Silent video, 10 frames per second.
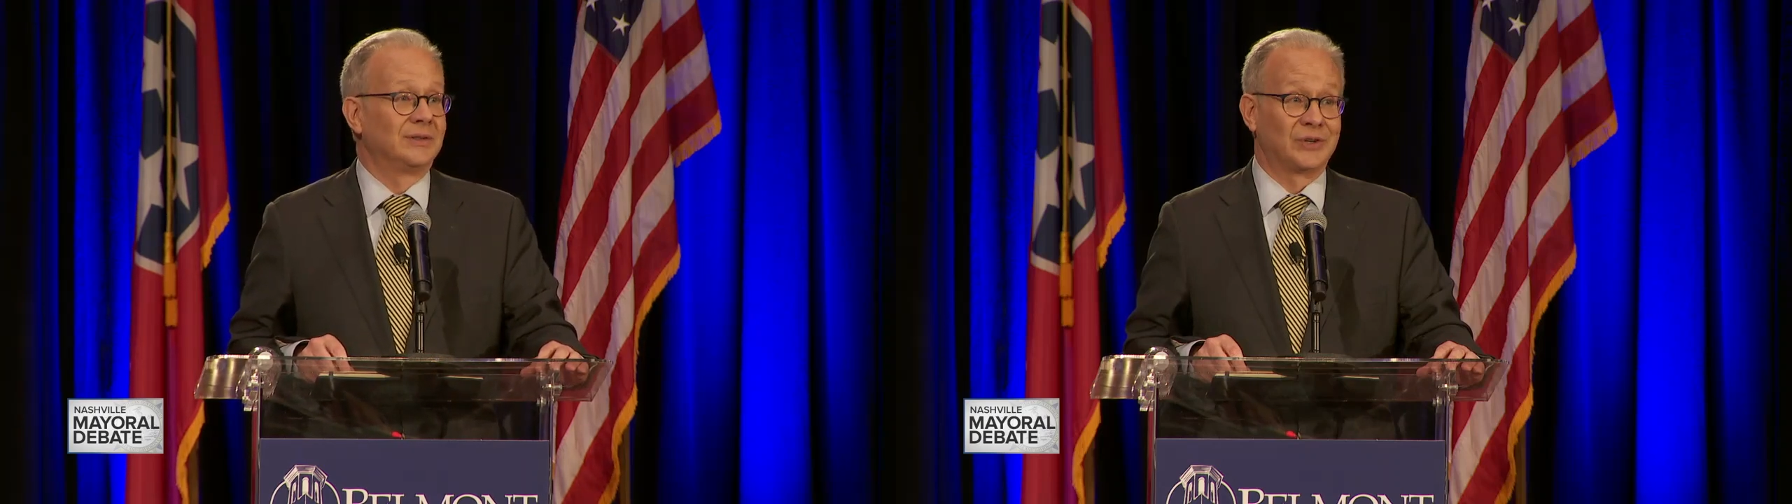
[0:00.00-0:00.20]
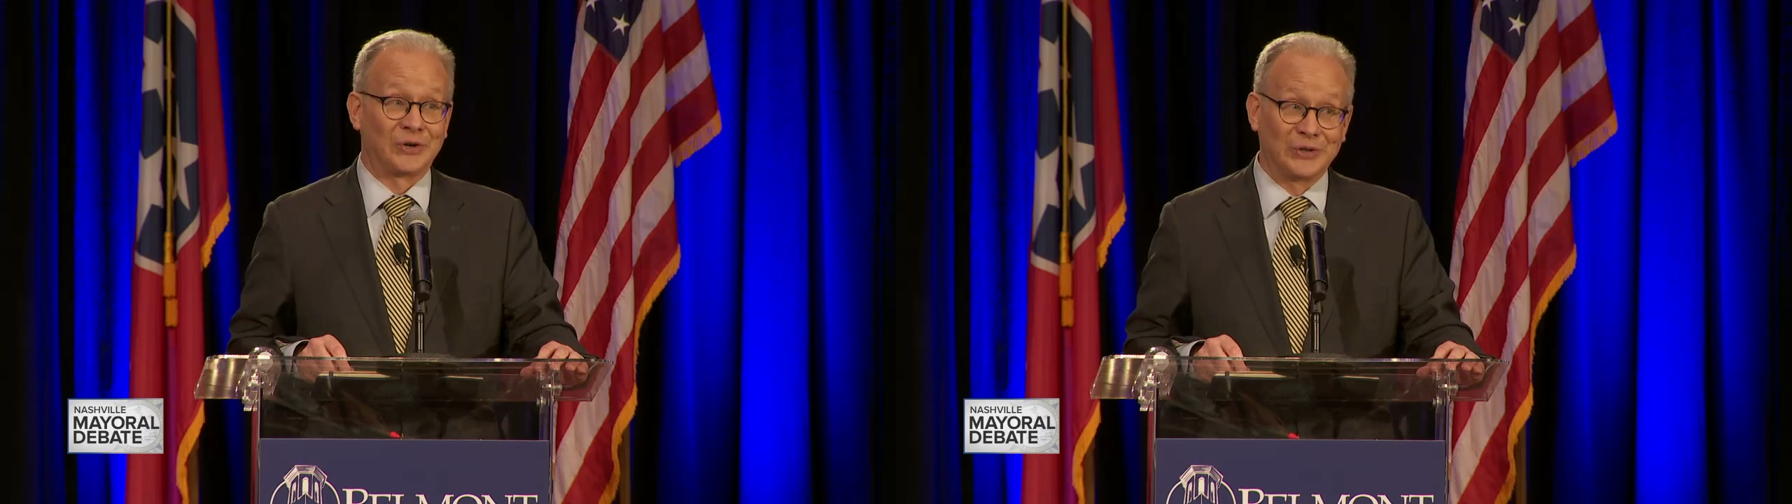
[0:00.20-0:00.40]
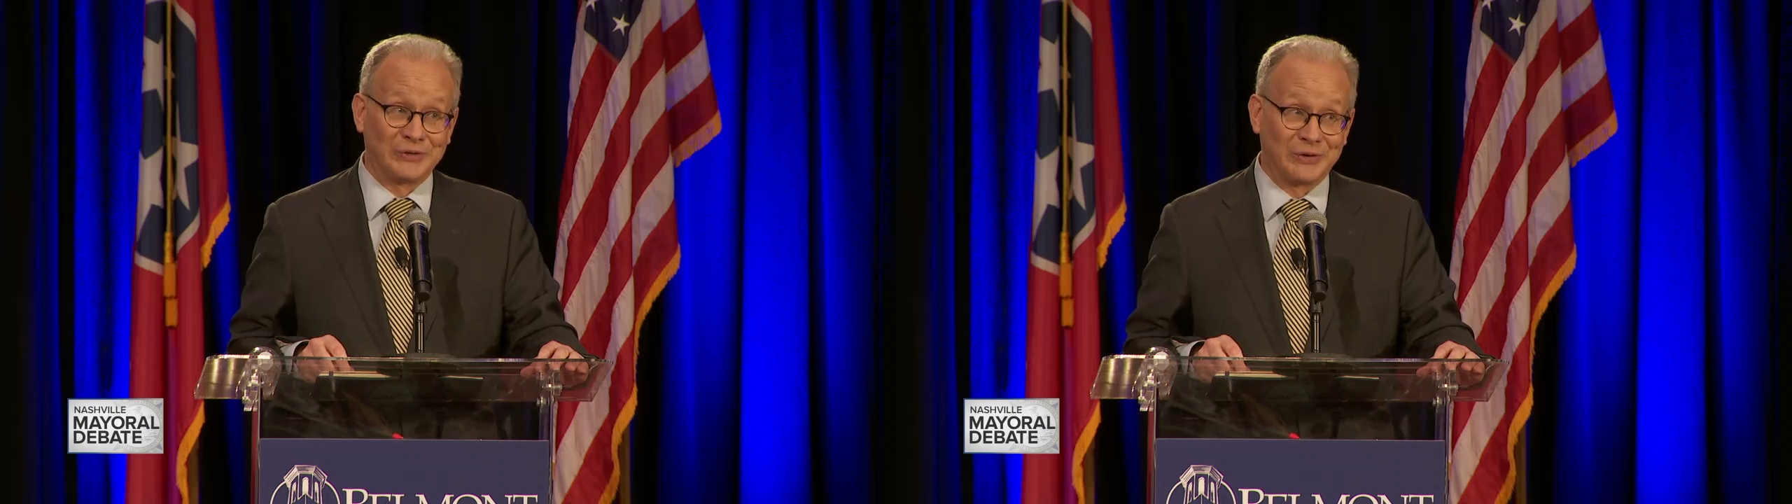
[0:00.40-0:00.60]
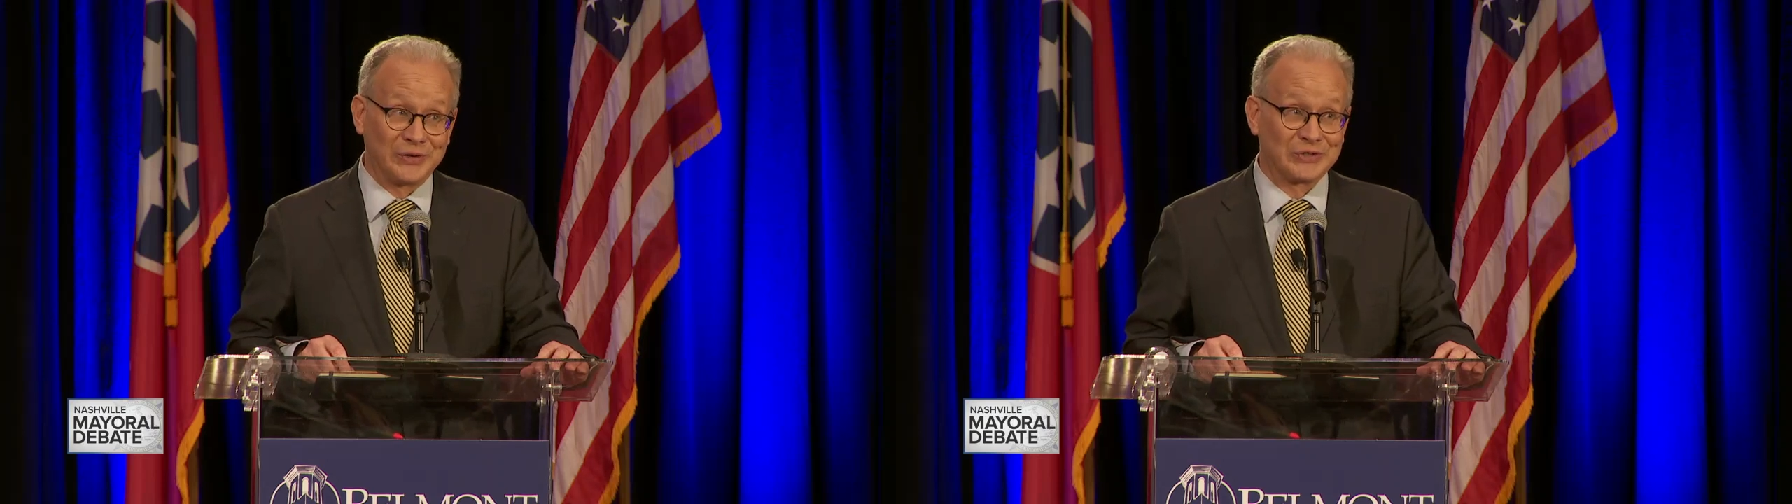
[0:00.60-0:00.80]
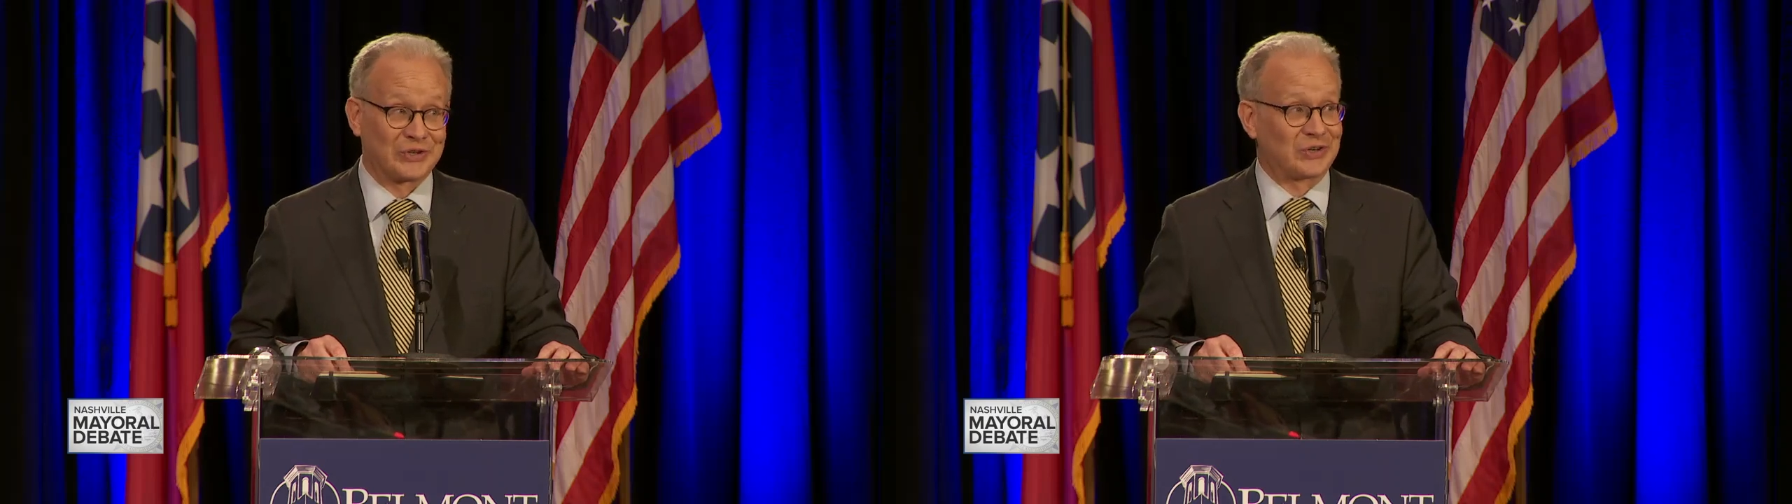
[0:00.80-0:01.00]
Early voting
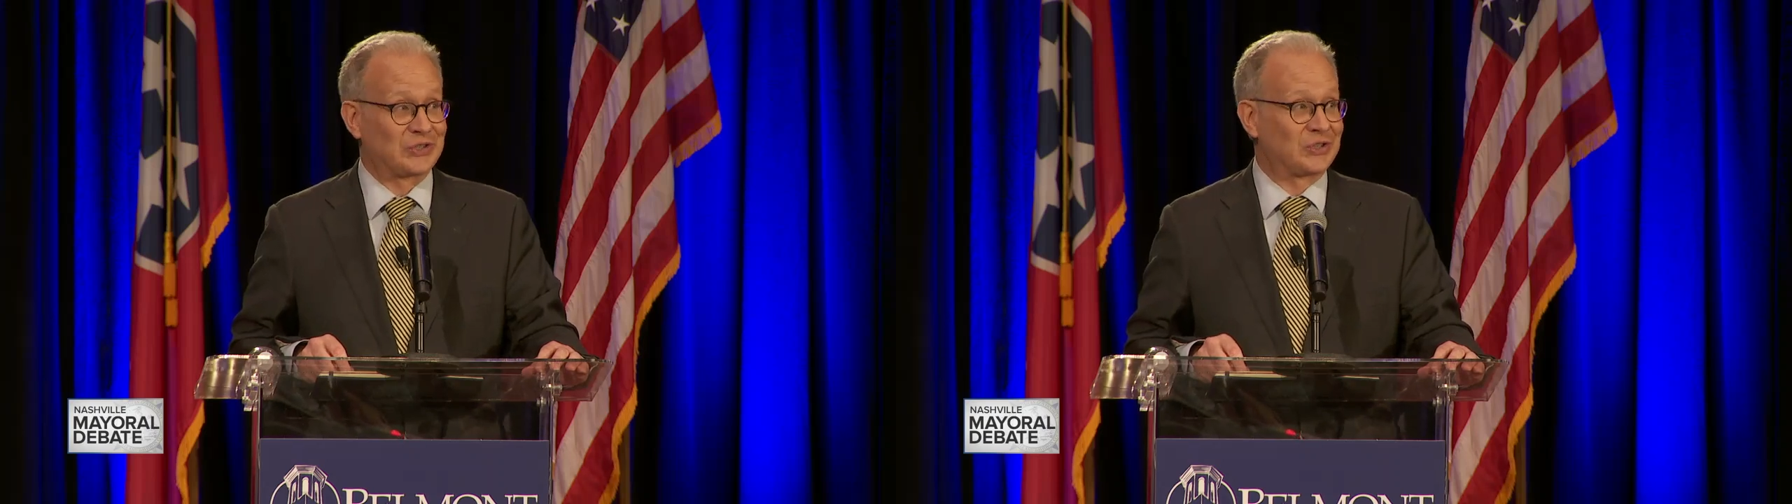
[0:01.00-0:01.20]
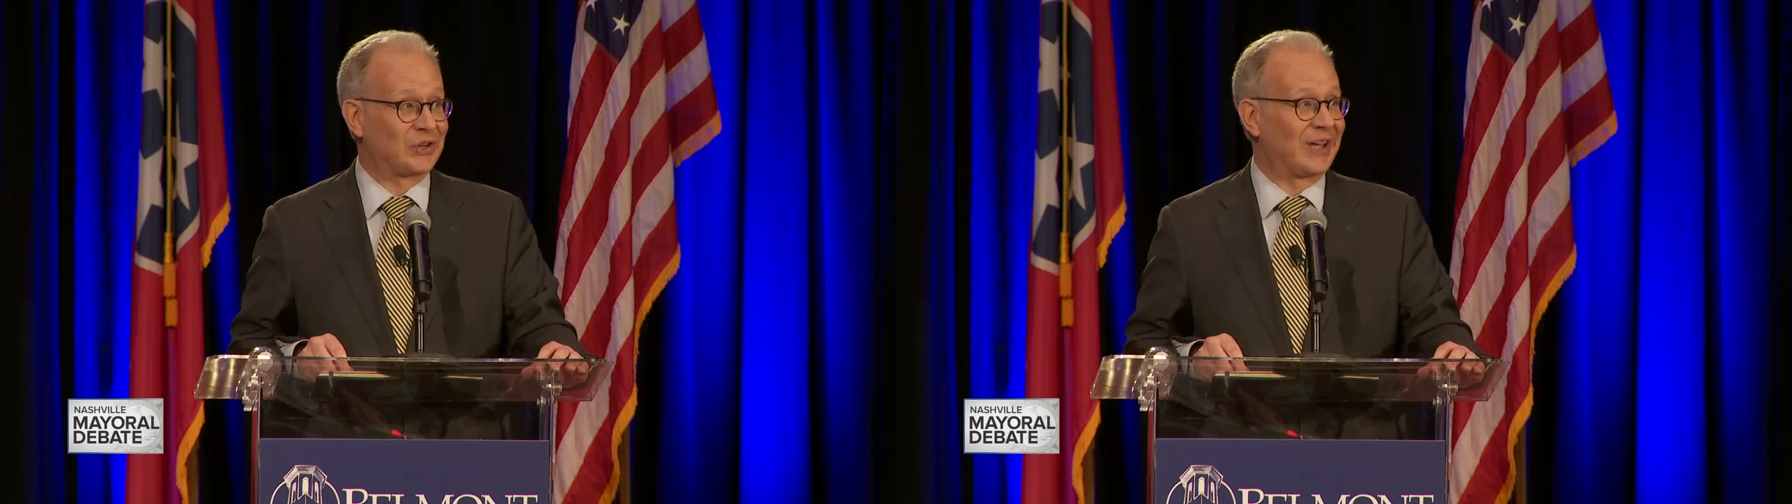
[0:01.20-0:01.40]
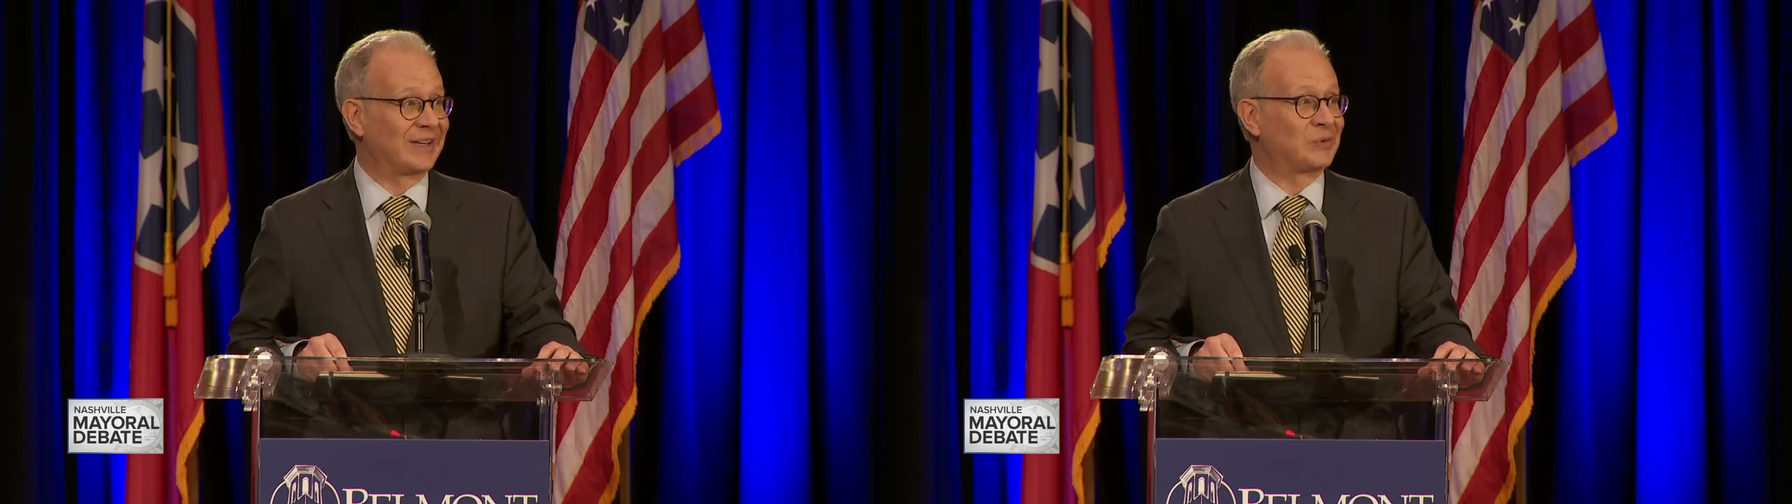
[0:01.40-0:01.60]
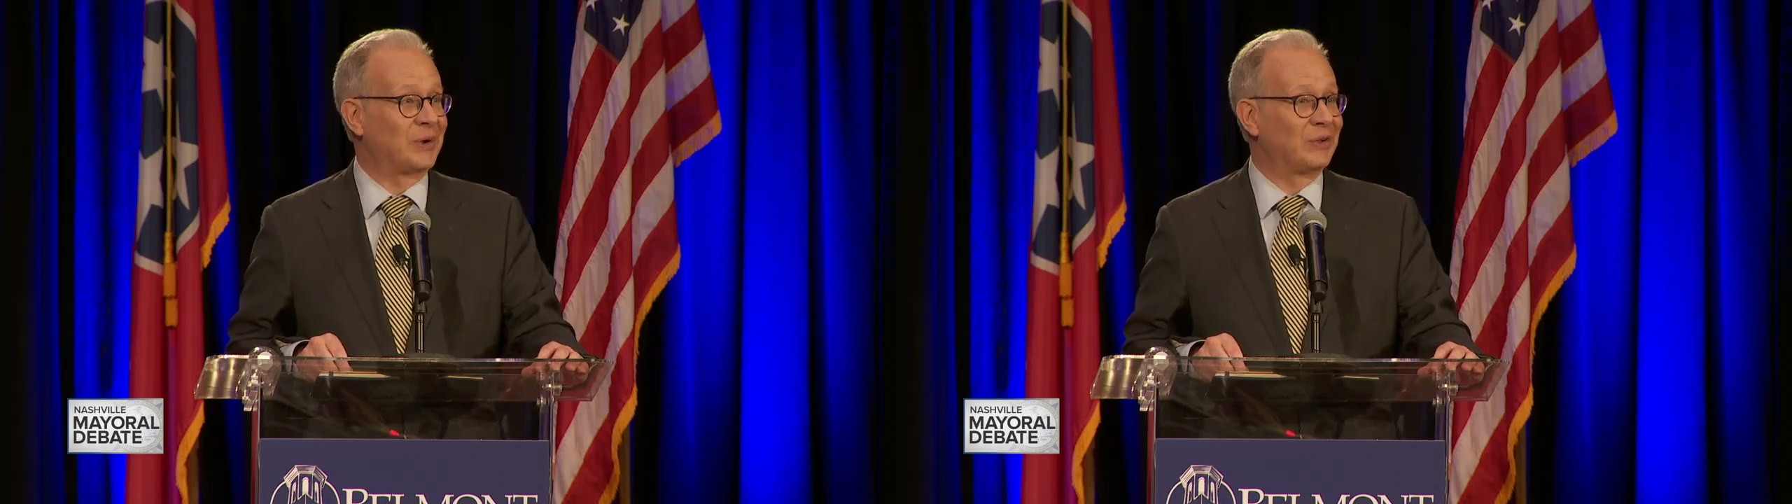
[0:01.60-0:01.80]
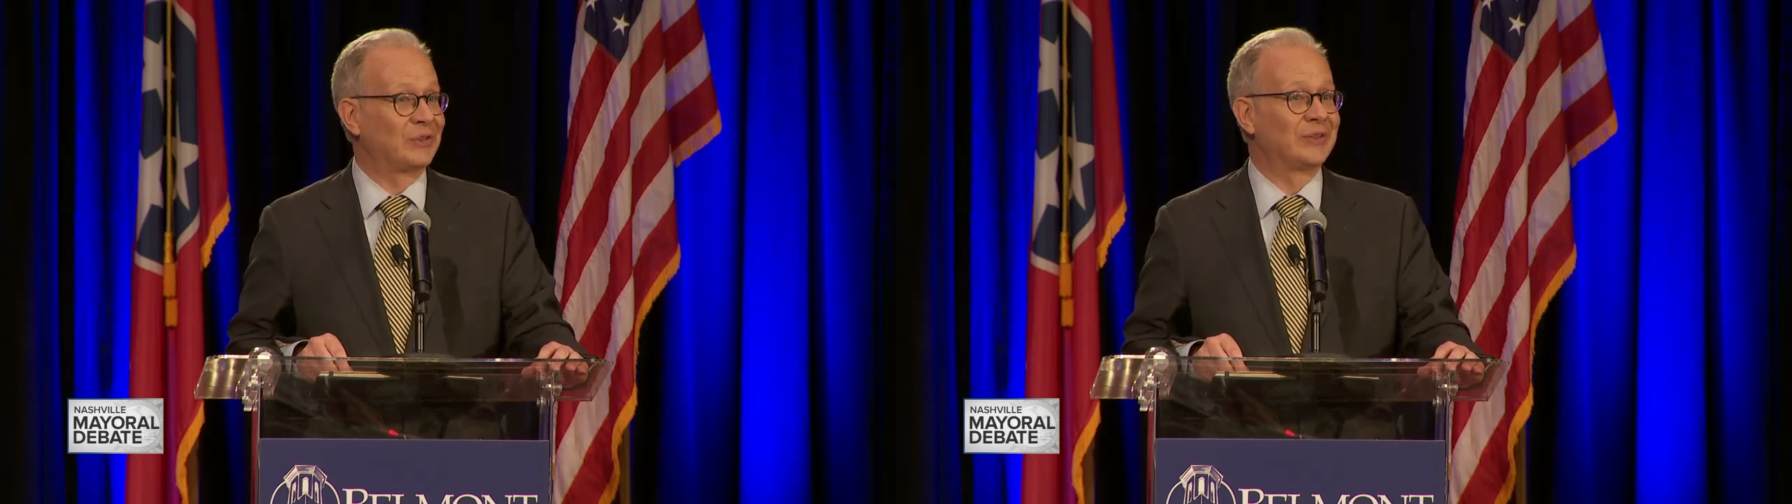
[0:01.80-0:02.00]
starts July
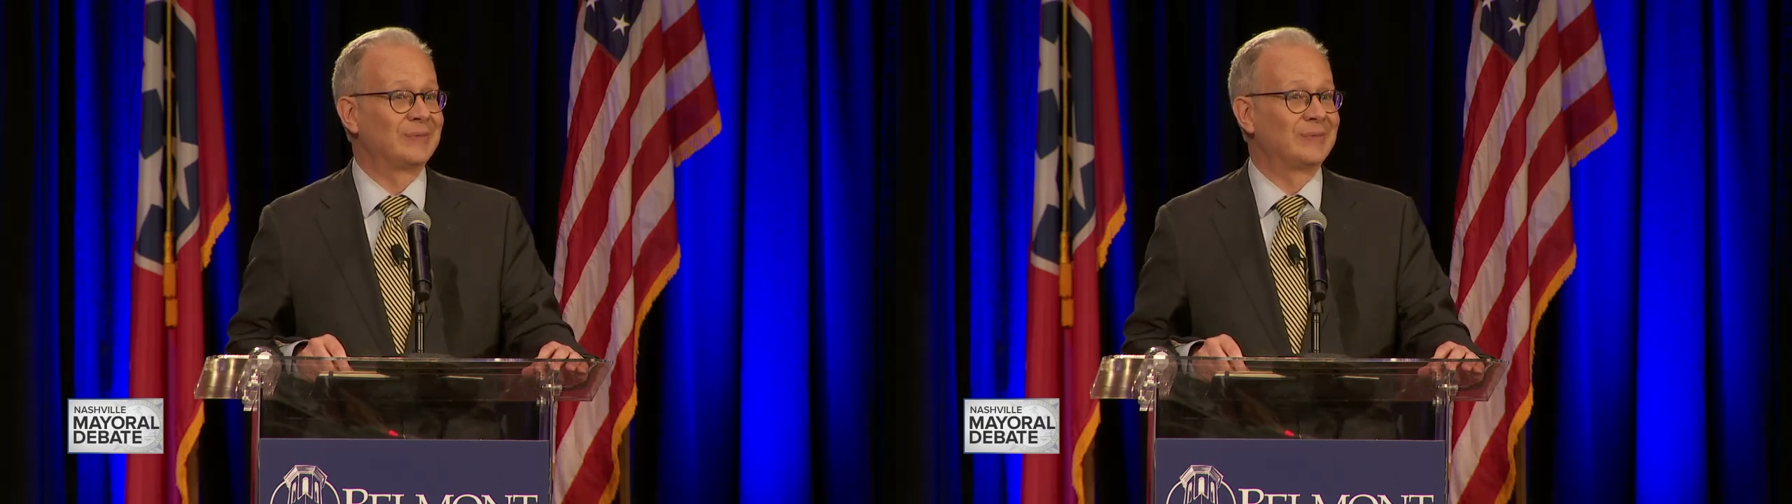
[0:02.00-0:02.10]
12th,